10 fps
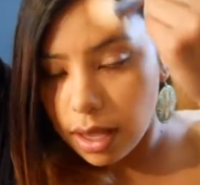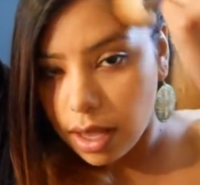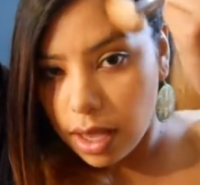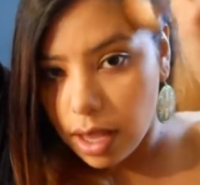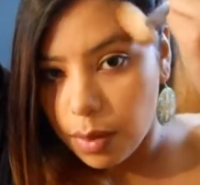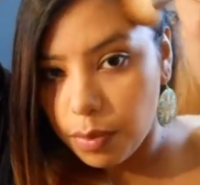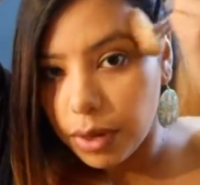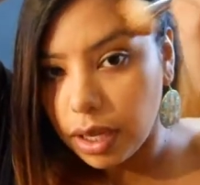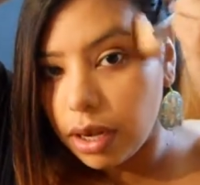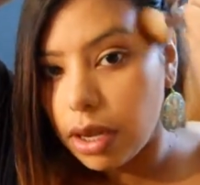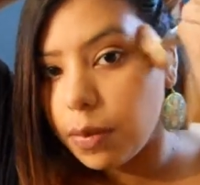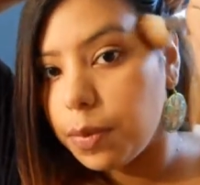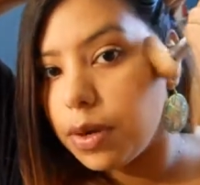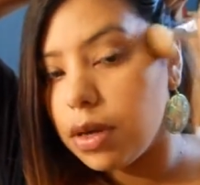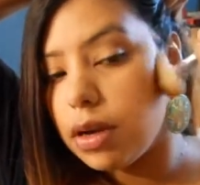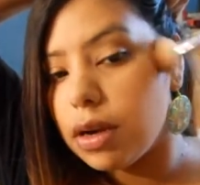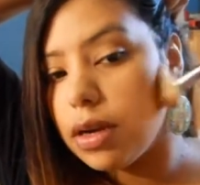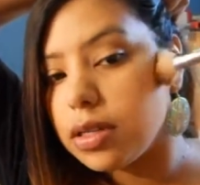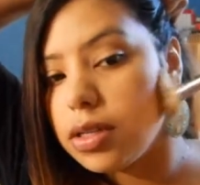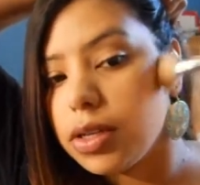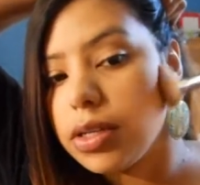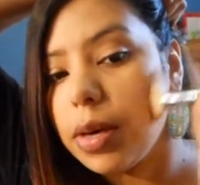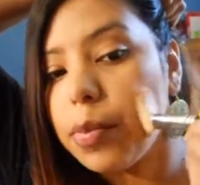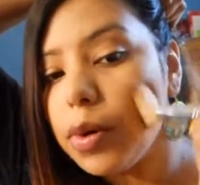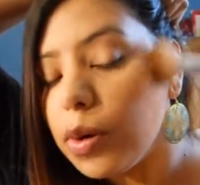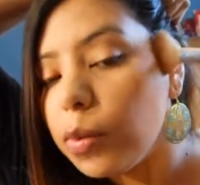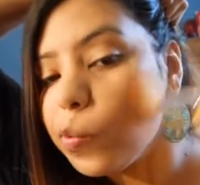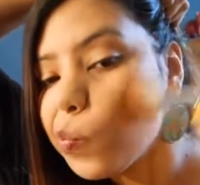and bring it up onto your temple.